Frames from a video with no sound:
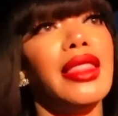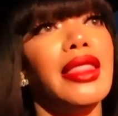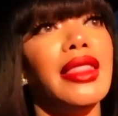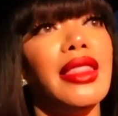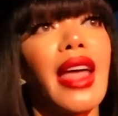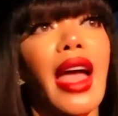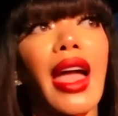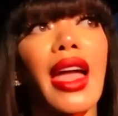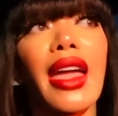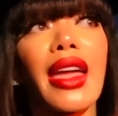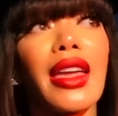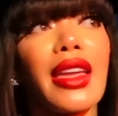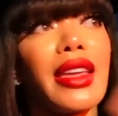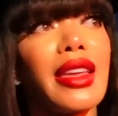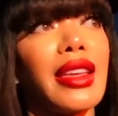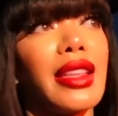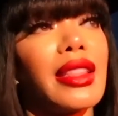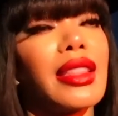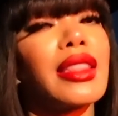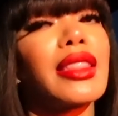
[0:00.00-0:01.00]

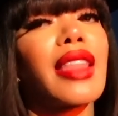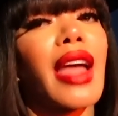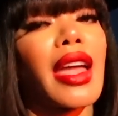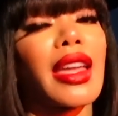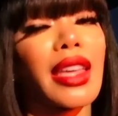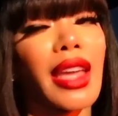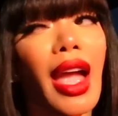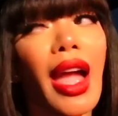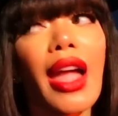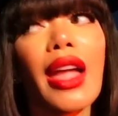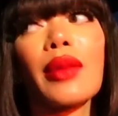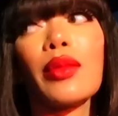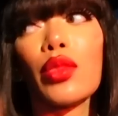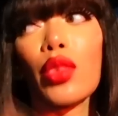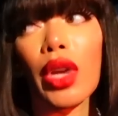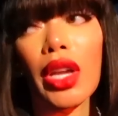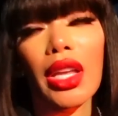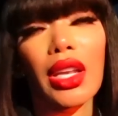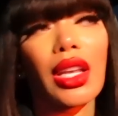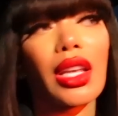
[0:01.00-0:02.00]
they they came
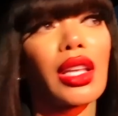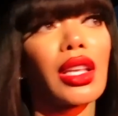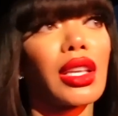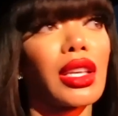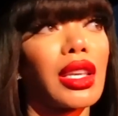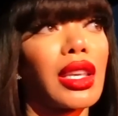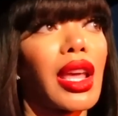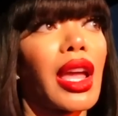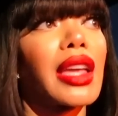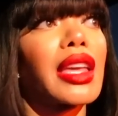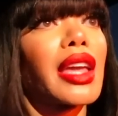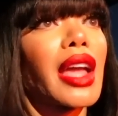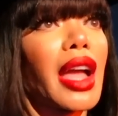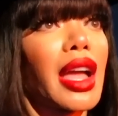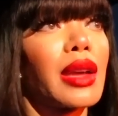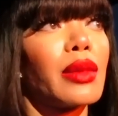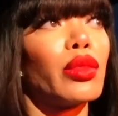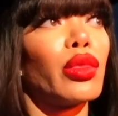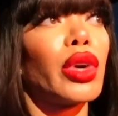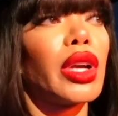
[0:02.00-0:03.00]
with it. They
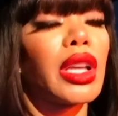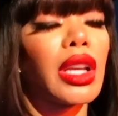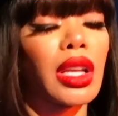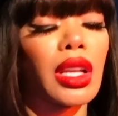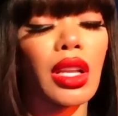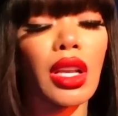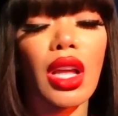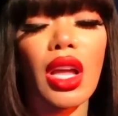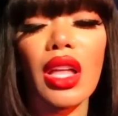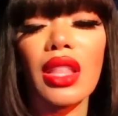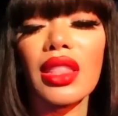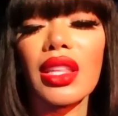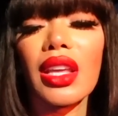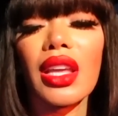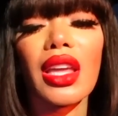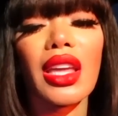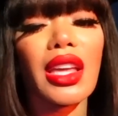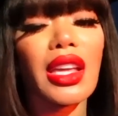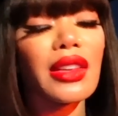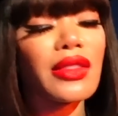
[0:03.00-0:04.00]
came with it. The
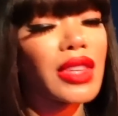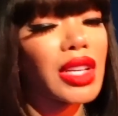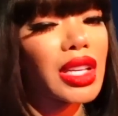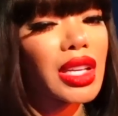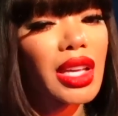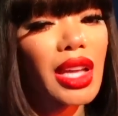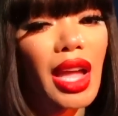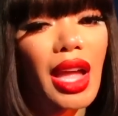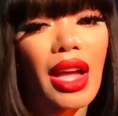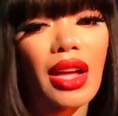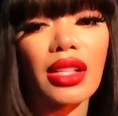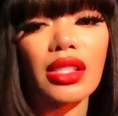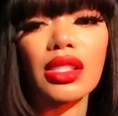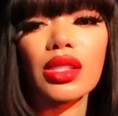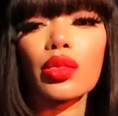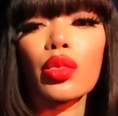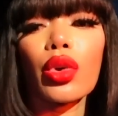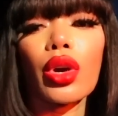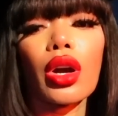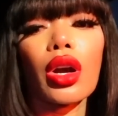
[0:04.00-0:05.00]
evening
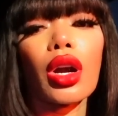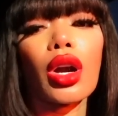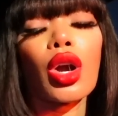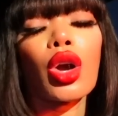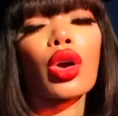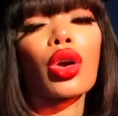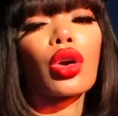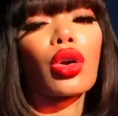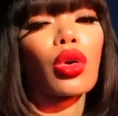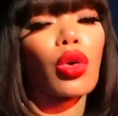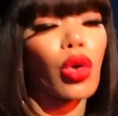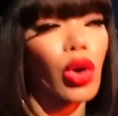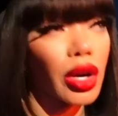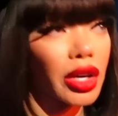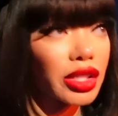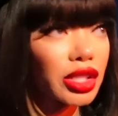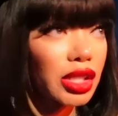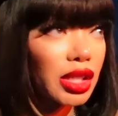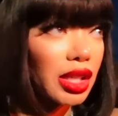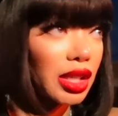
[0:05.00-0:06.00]
gowns were
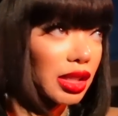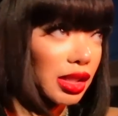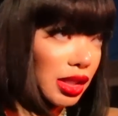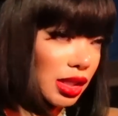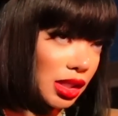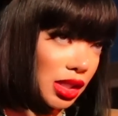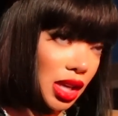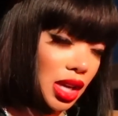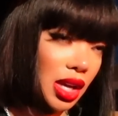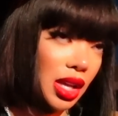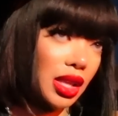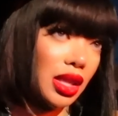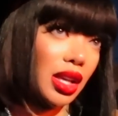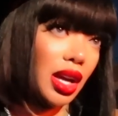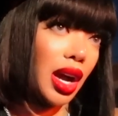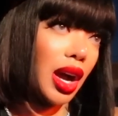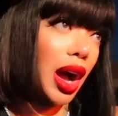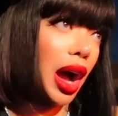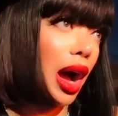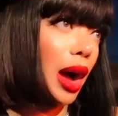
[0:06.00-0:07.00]
gorgeous.
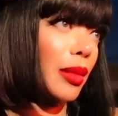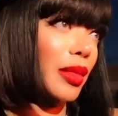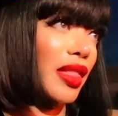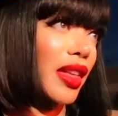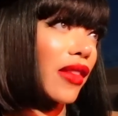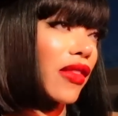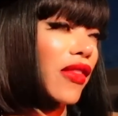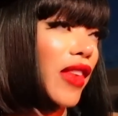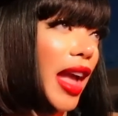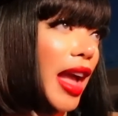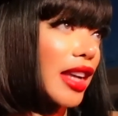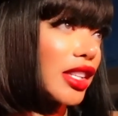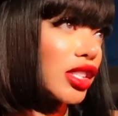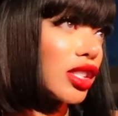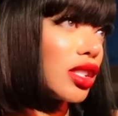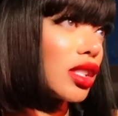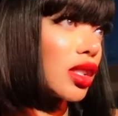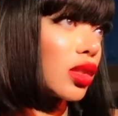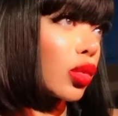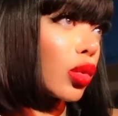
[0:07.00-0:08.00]
Um, the
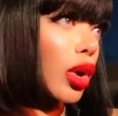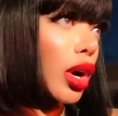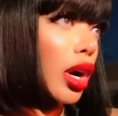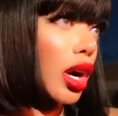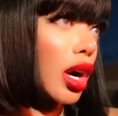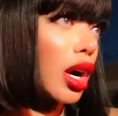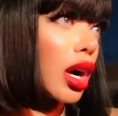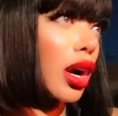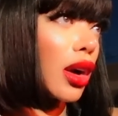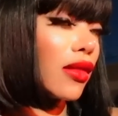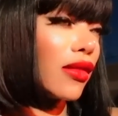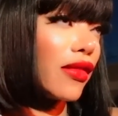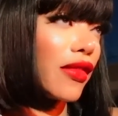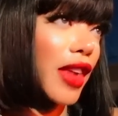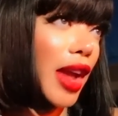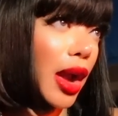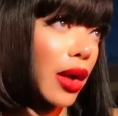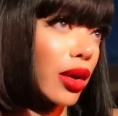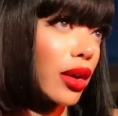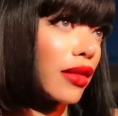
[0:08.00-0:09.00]
fashions were
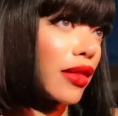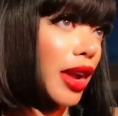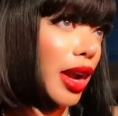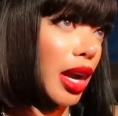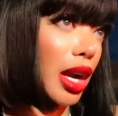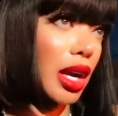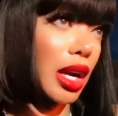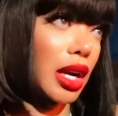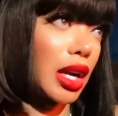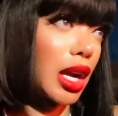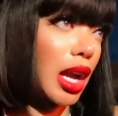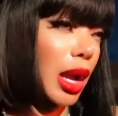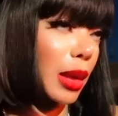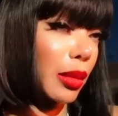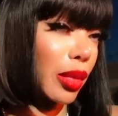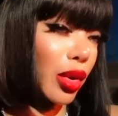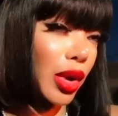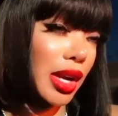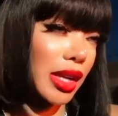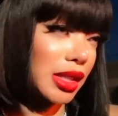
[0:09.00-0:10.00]
very, very
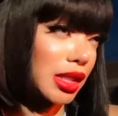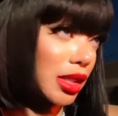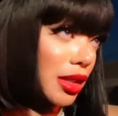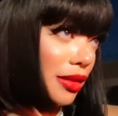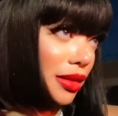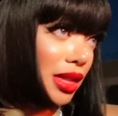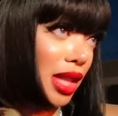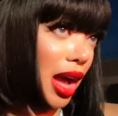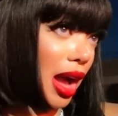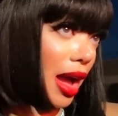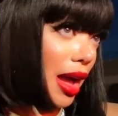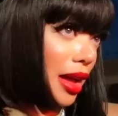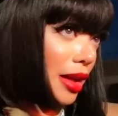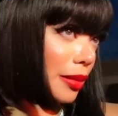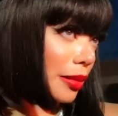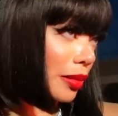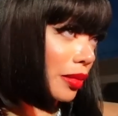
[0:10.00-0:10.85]
impressive. Like,